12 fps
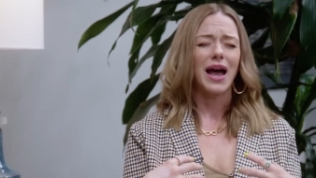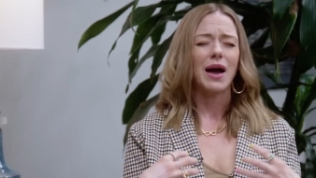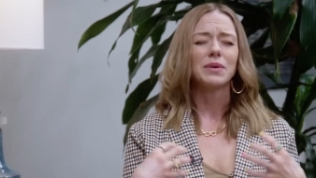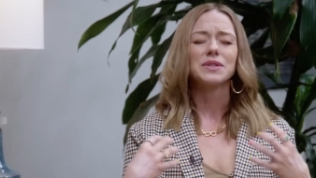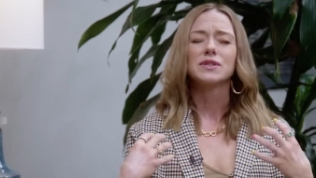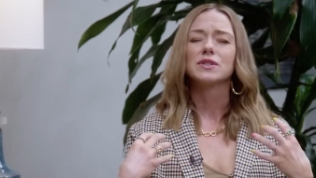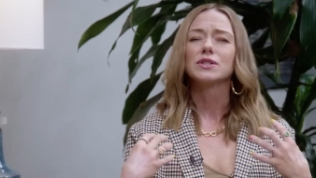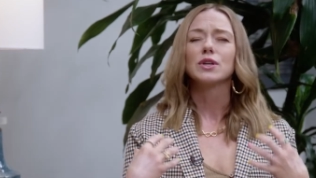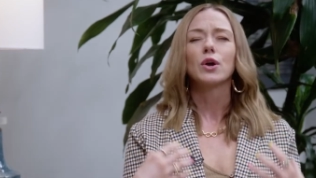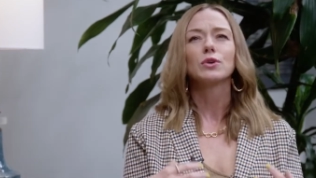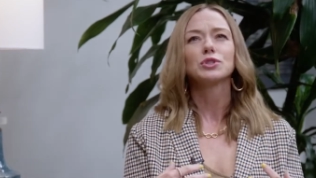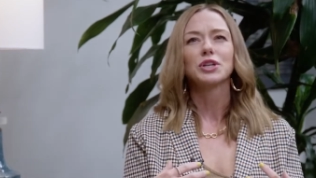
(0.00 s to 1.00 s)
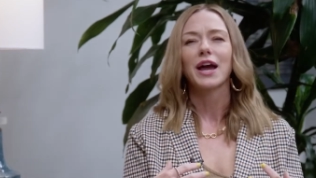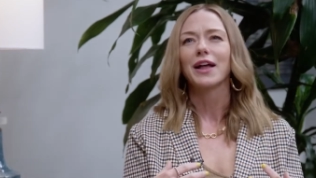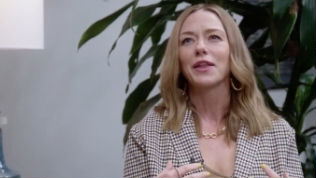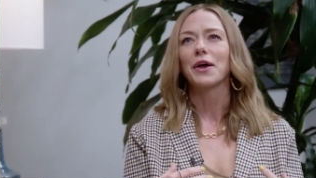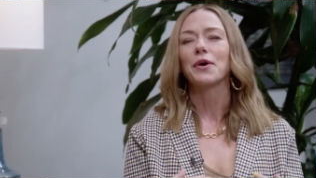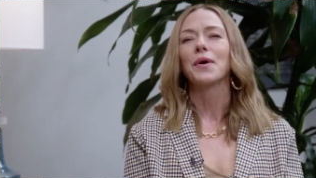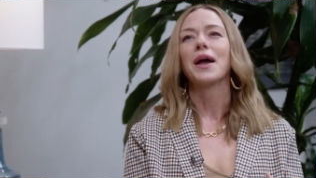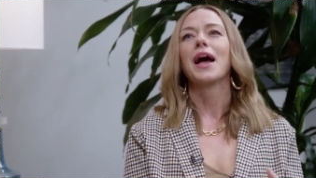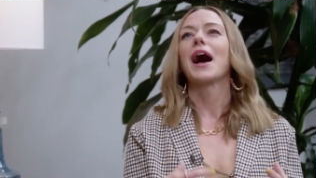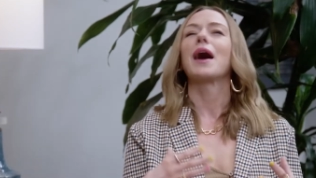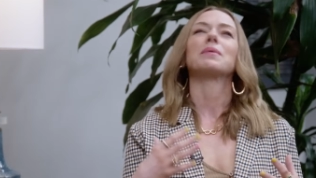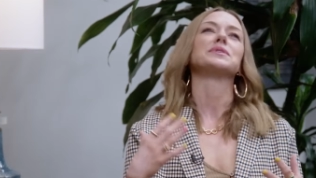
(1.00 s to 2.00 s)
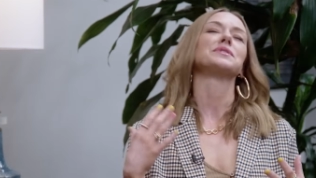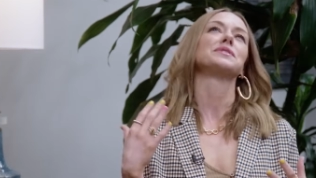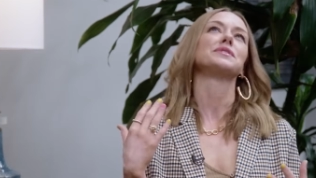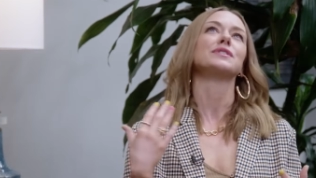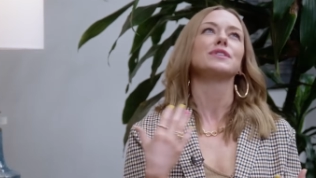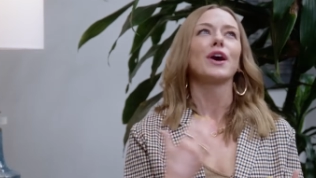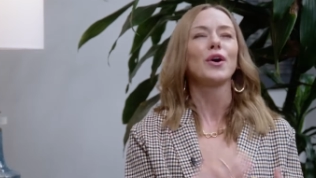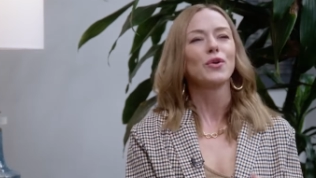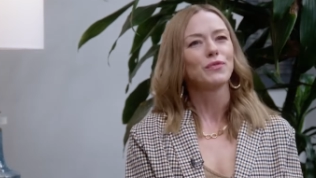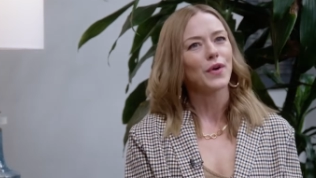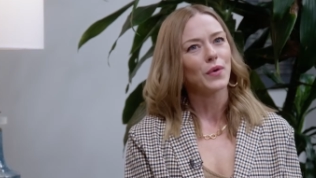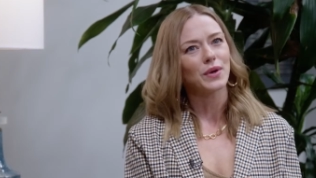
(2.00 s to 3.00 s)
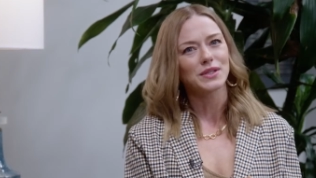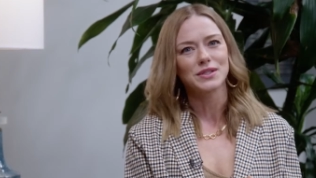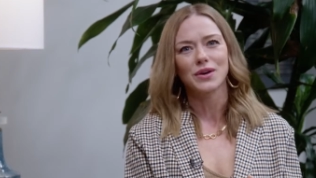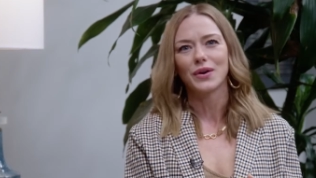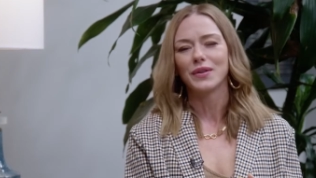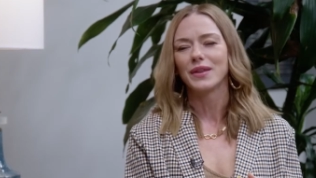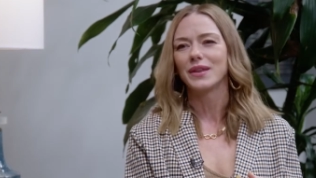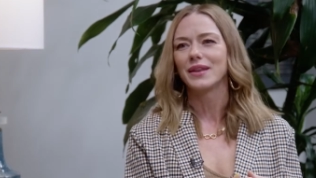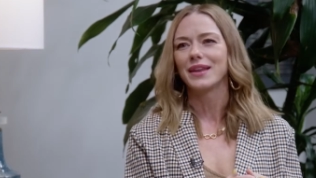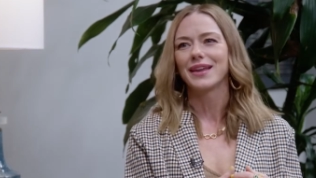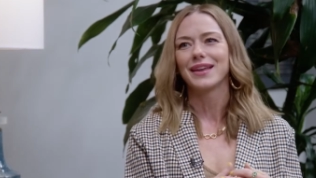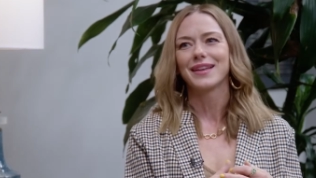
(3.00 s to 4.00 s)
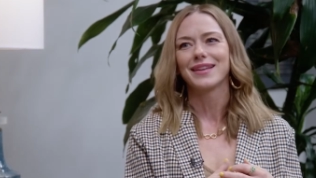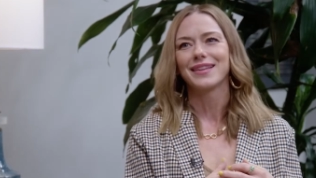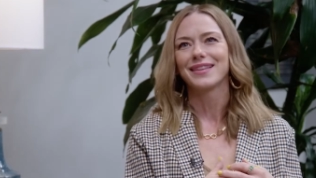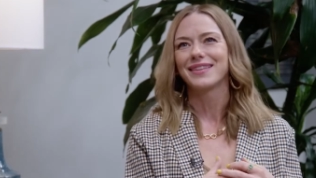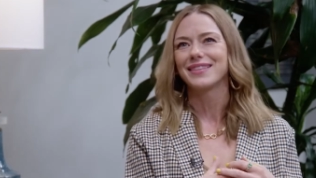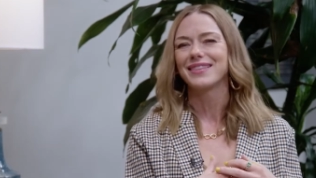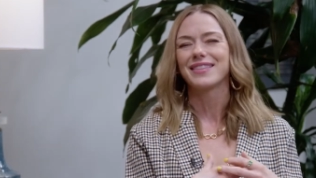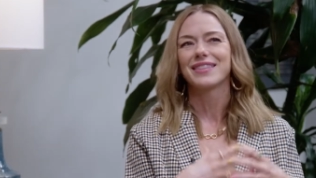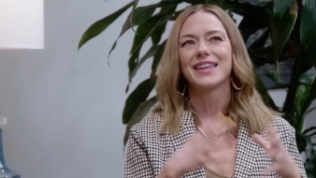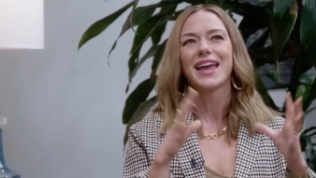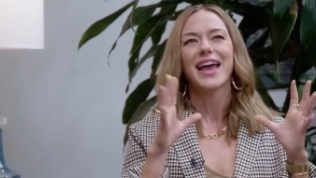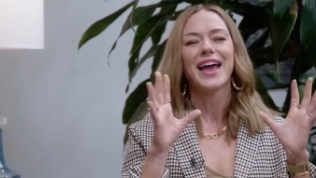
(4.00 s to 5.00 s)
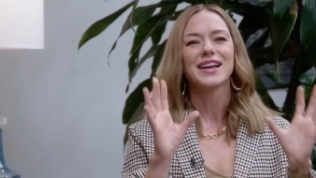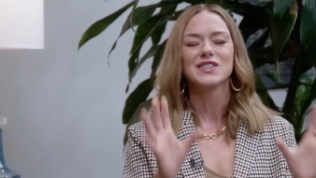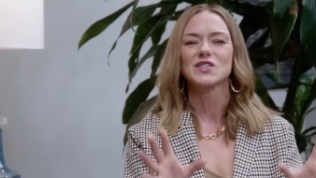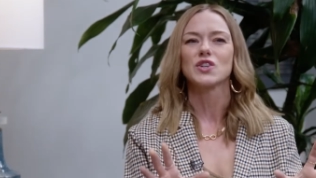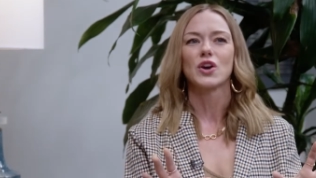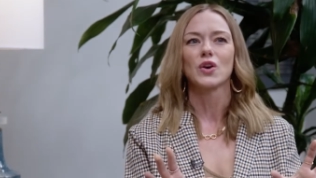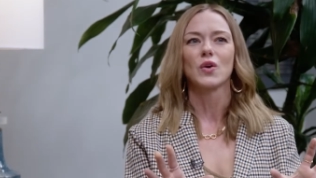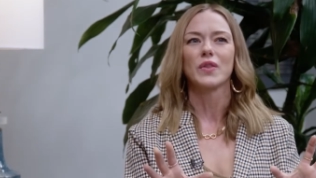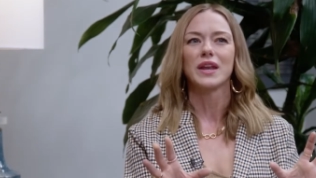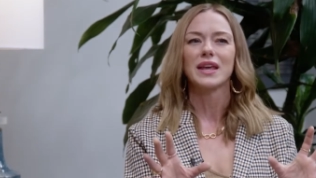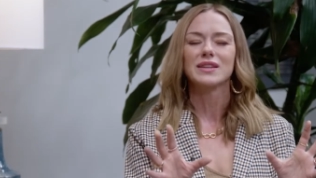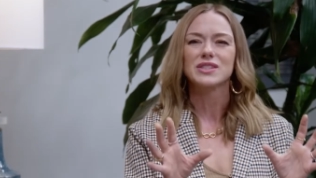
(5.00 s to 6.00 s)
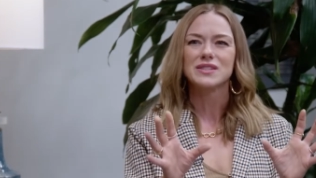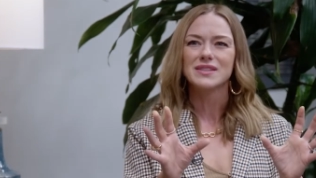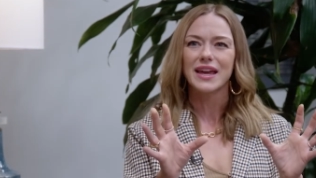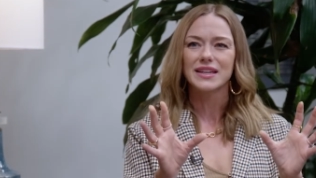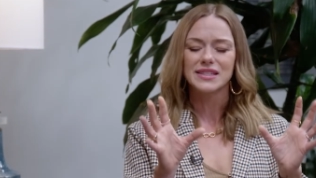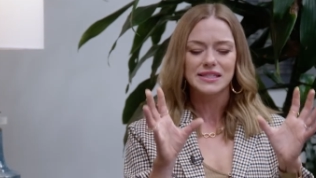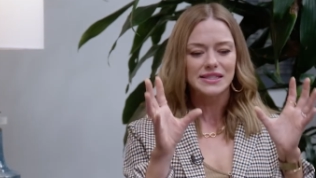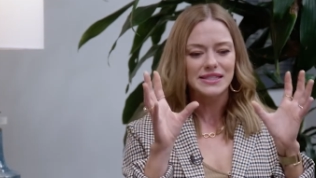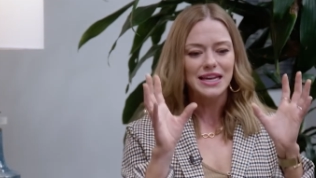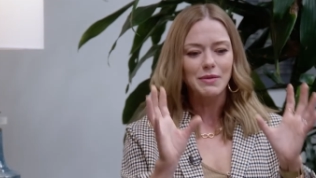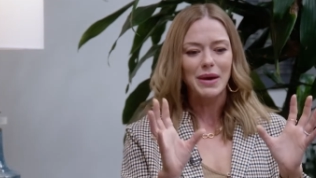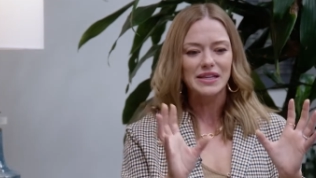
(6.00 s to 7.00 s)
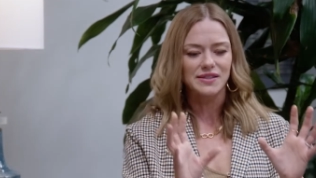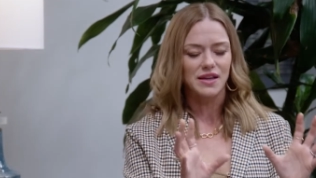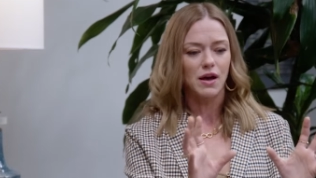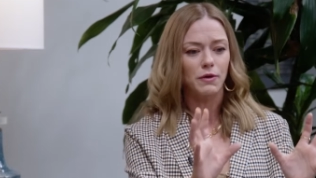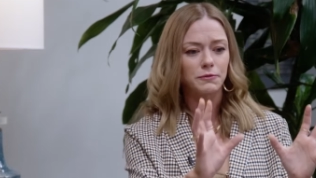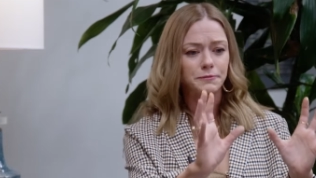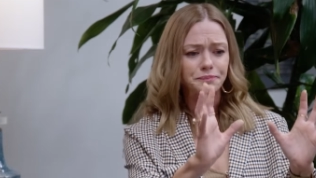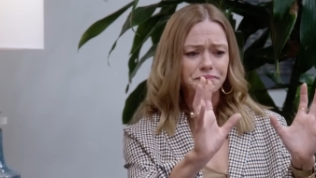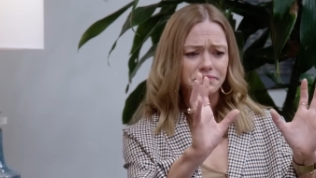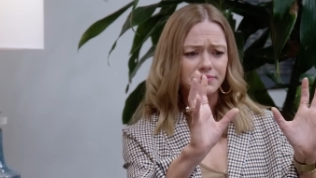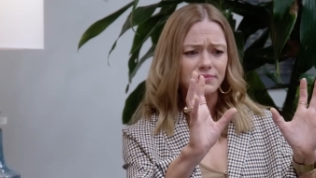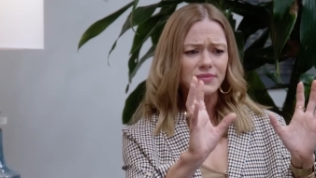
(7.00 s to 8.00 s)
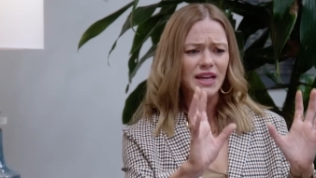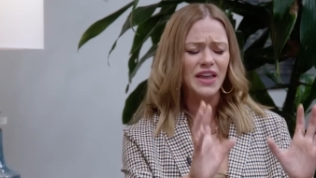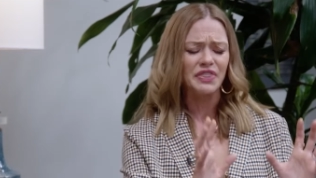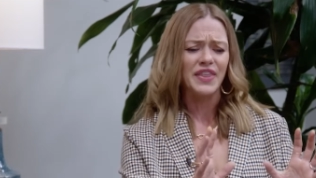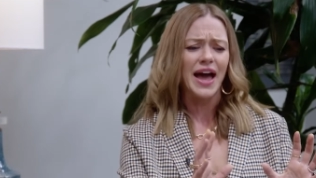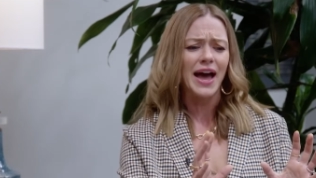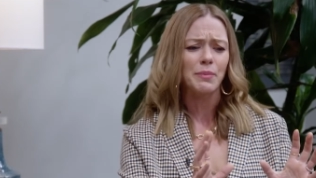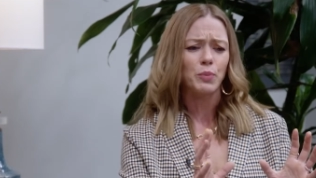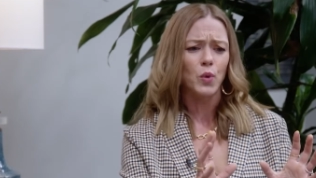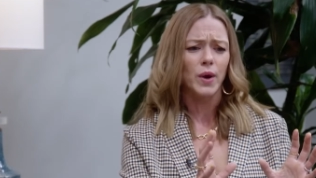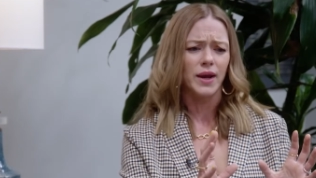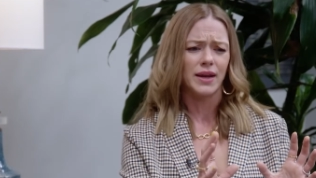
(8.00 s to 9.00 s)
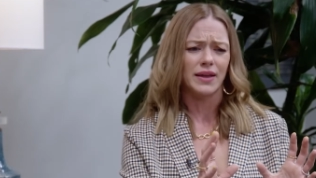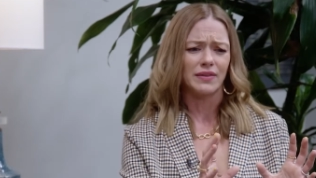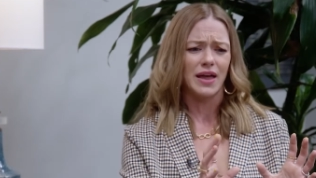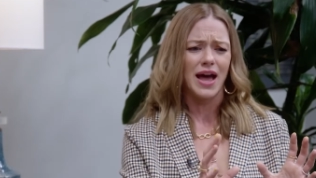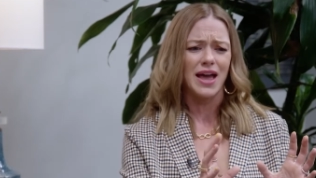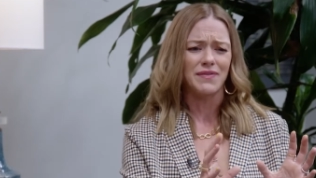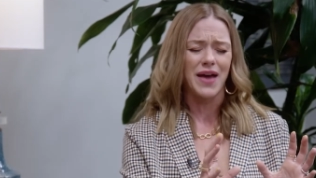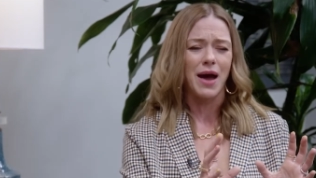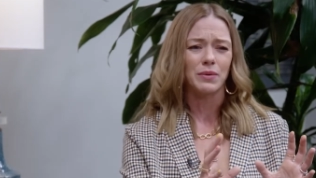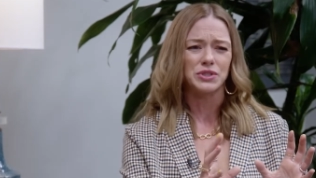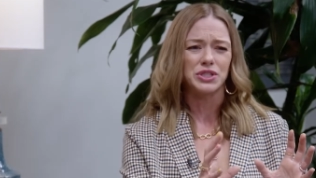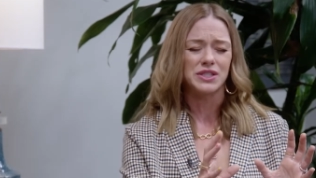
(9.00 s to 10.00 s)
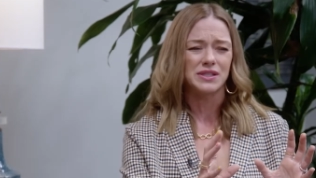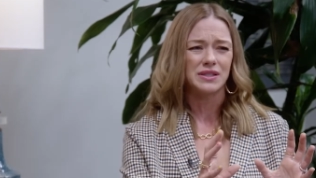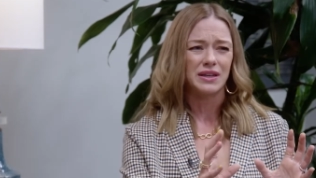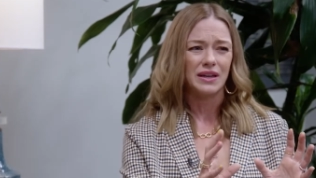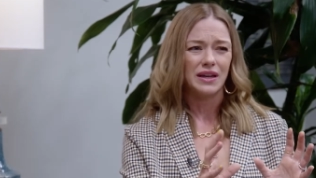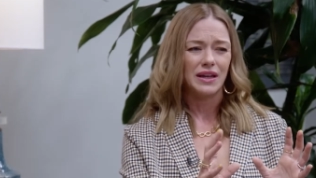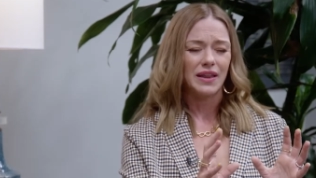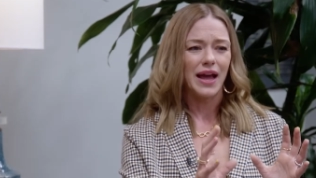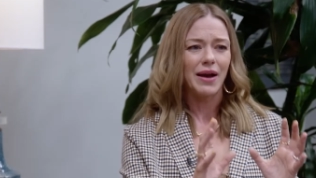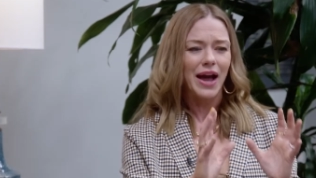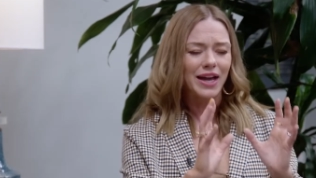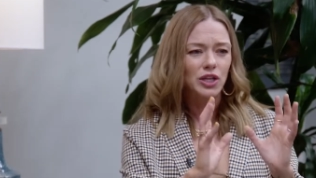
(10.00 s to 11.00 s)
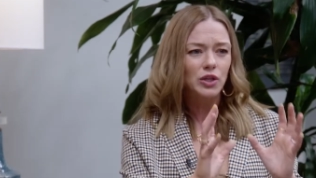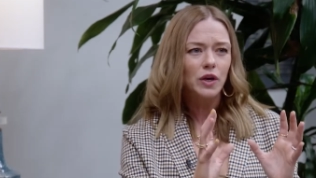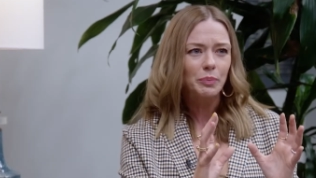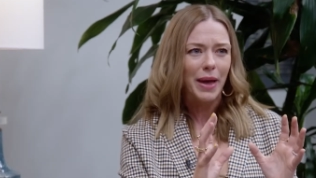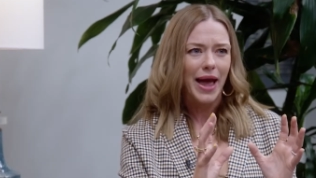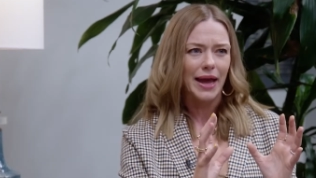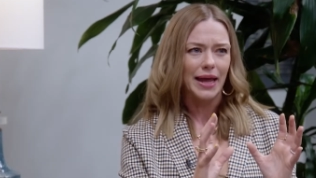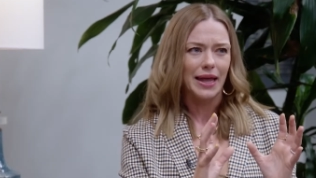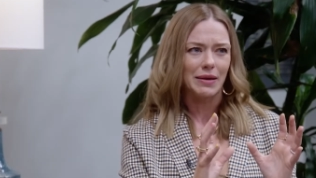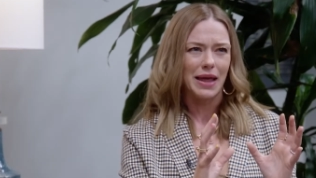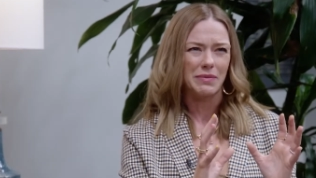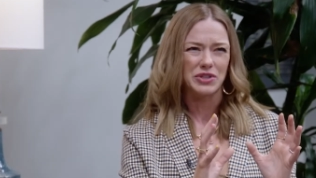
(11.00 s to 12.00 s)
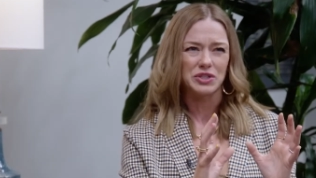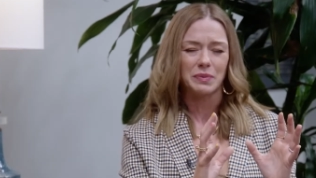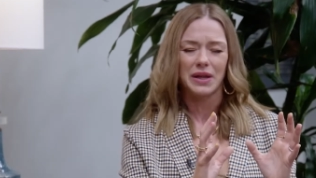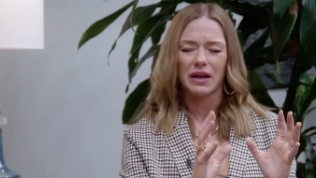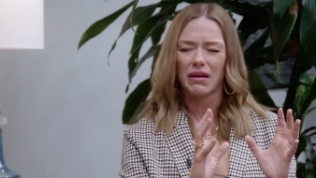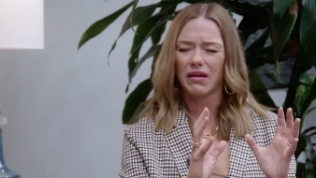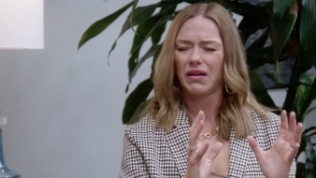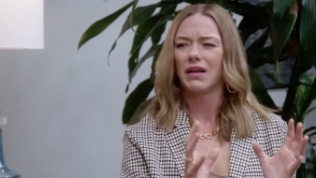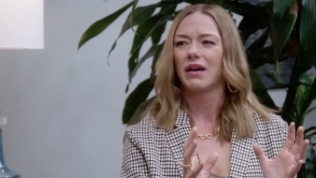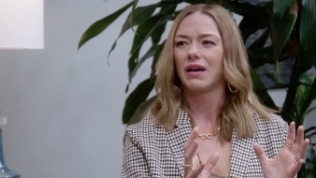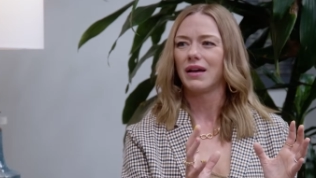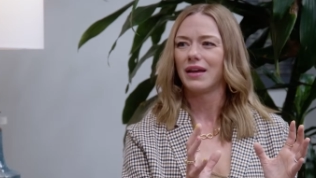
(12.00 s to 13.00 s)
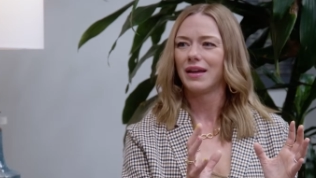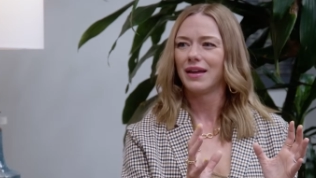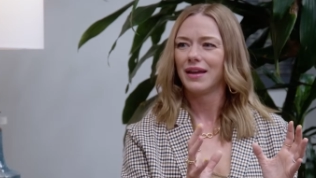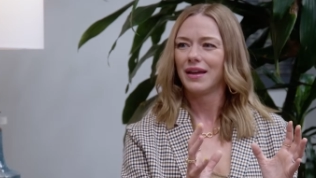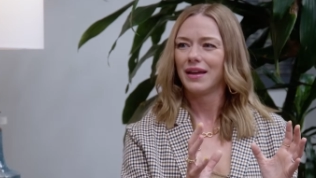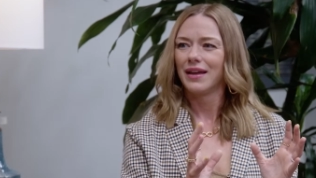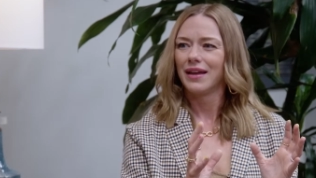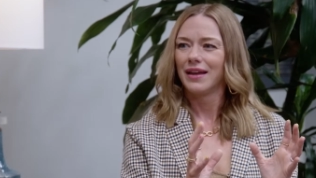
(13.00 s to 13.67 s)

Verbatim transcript: I was so shallow. I was so focused on the external that it just like to see myself at that point in life, I would just, I, I can look back and, and just be like, oh. Yeah.